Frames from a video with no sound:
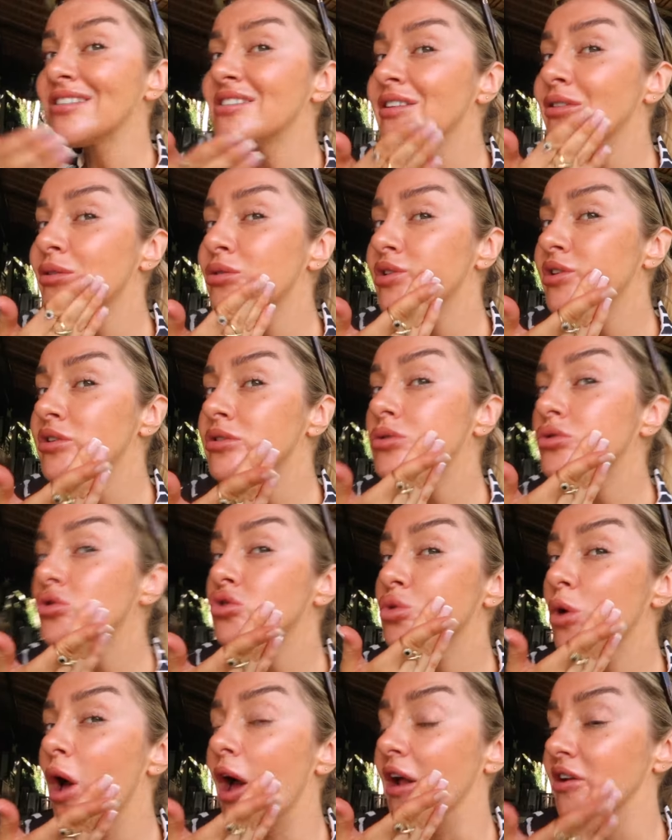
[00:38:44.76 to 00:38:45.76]
see all this
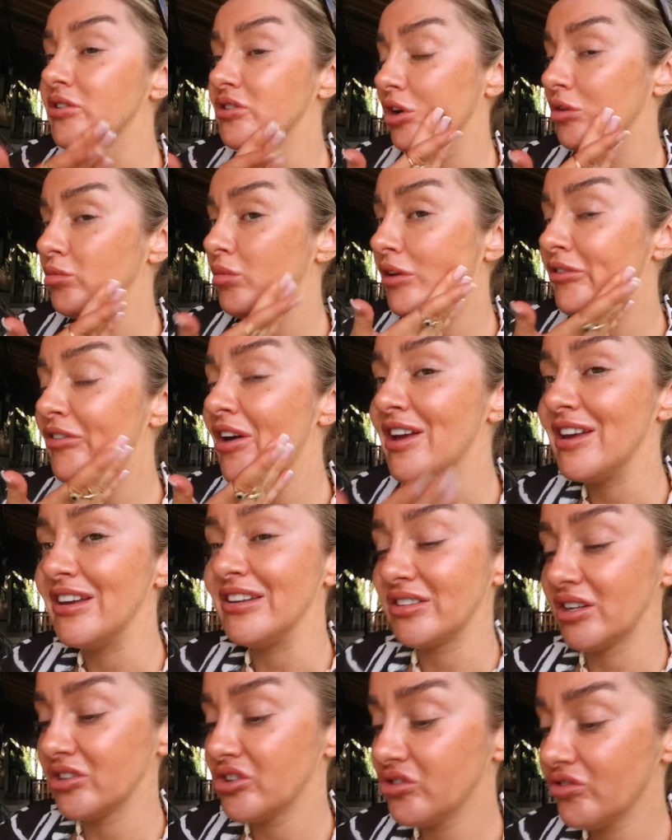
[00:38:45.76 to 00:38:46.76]
sweat on my
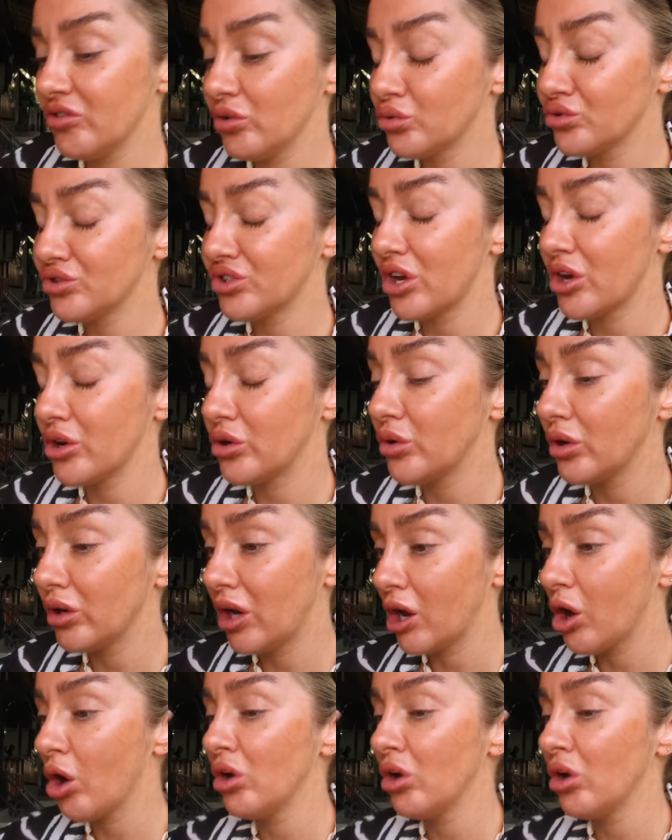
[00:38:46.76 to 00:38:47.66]
face? I just feel so, like,